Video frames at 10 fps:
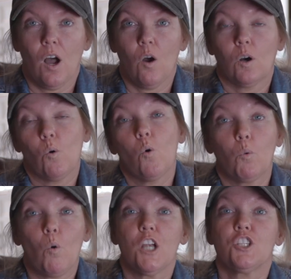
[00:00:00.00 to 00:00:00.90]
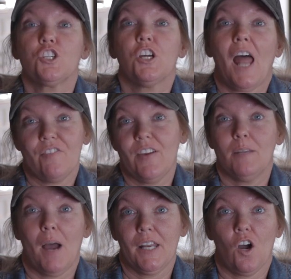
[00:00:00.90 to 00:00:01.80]
Or what should I
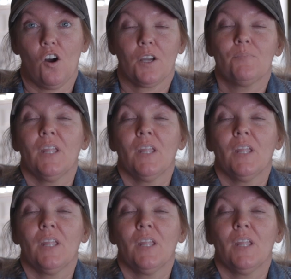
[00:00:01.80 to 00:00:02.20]
feed my dog?